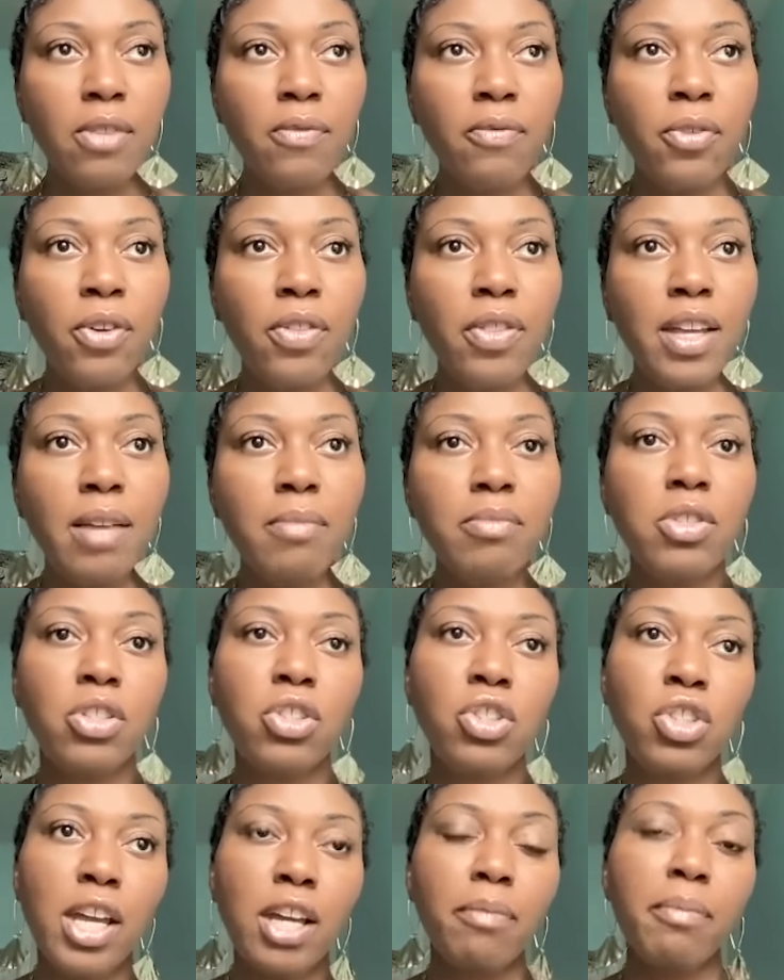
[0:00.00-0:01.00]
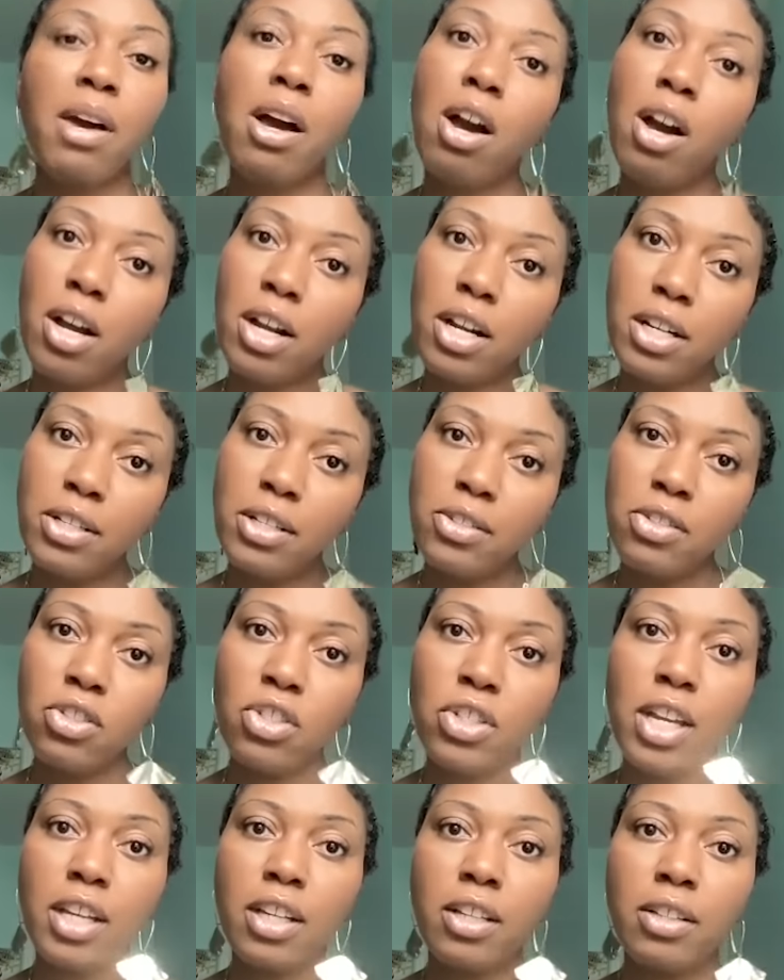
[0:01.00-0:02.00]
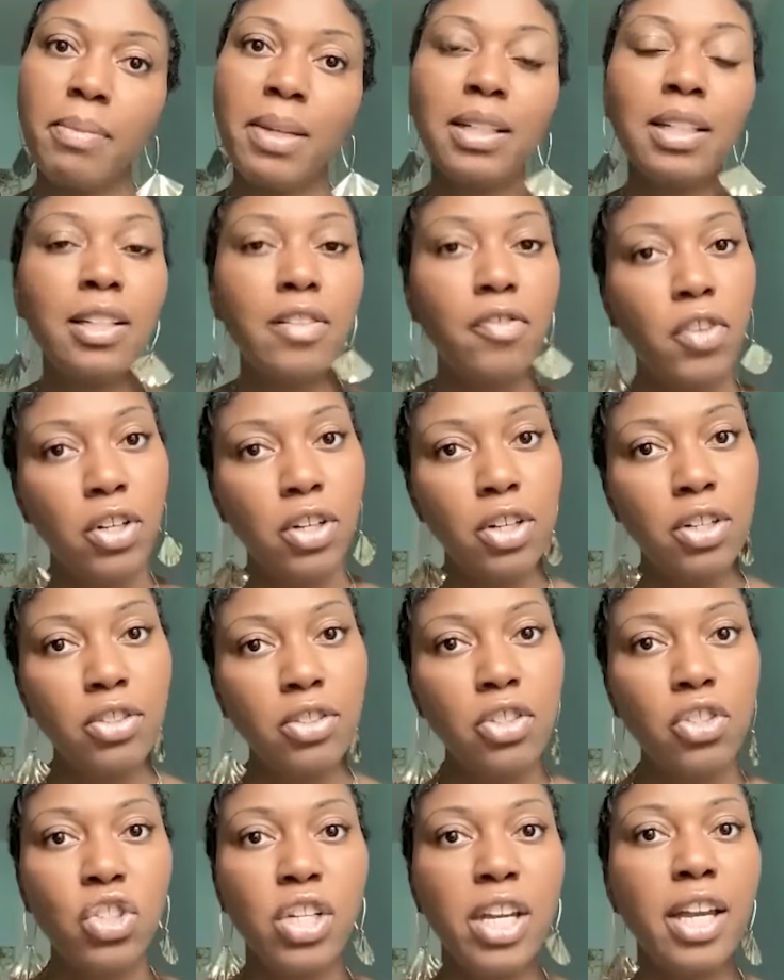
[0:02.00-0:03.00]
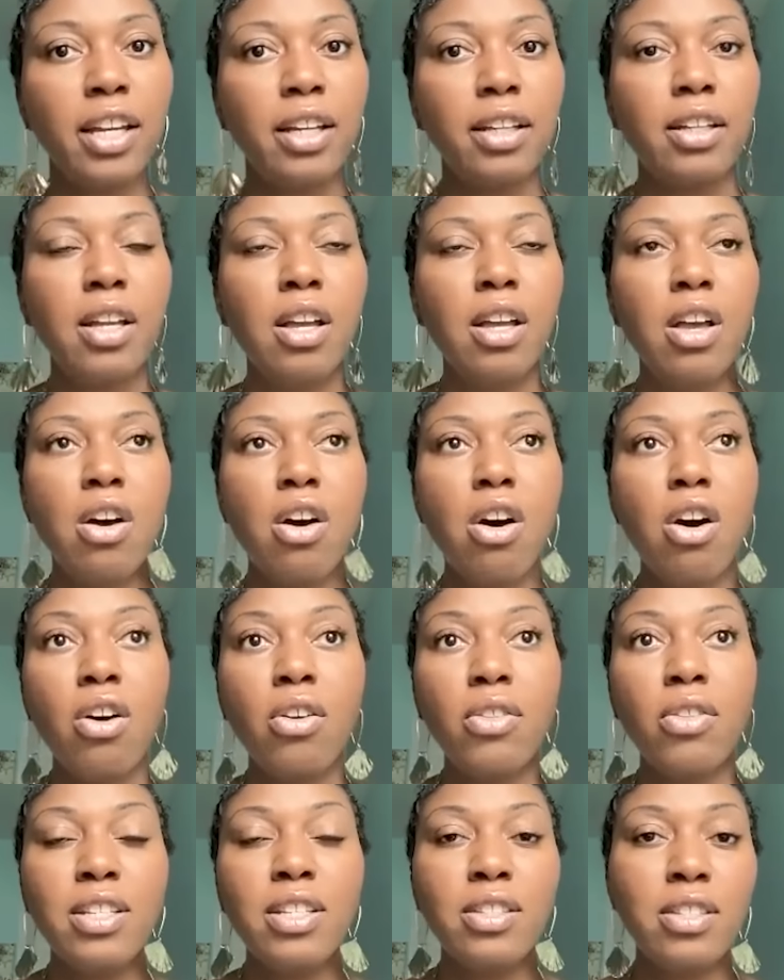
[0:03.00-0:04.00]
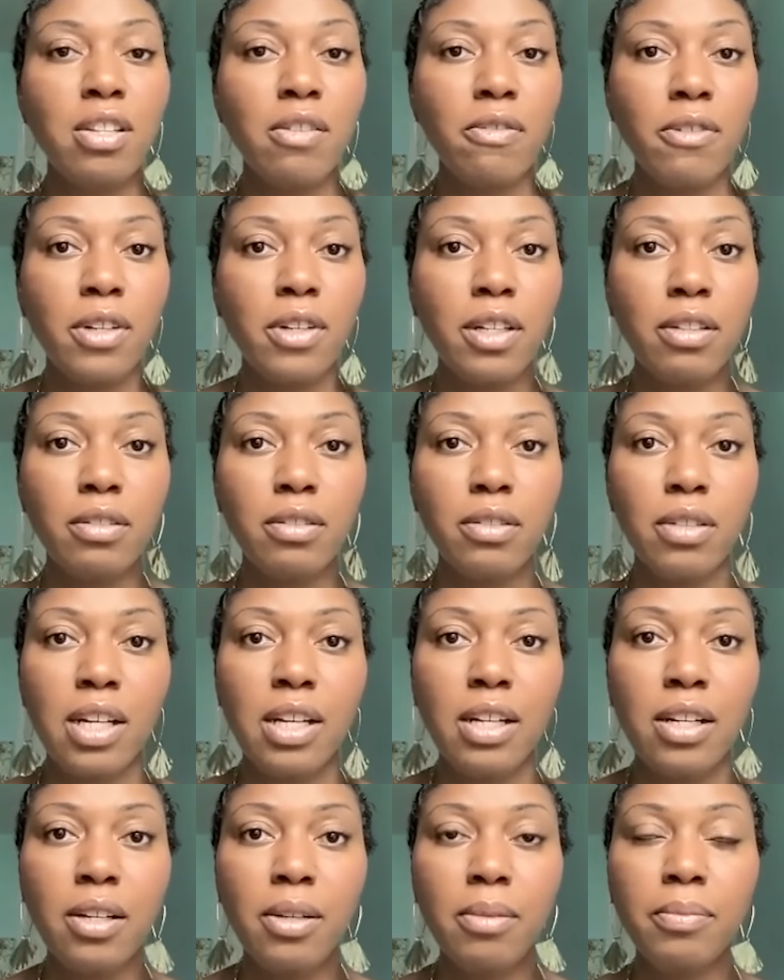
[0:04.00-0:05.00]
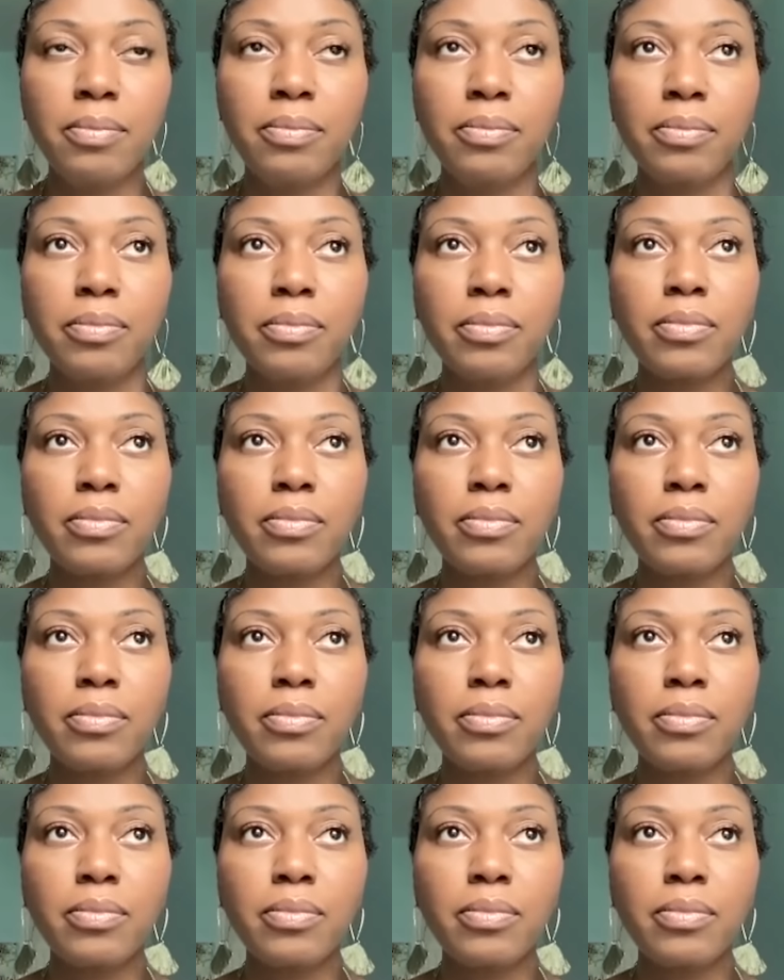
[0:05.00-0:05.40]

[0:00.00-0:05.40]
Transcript: for them to check my heart, to check my liver, to check all these different um,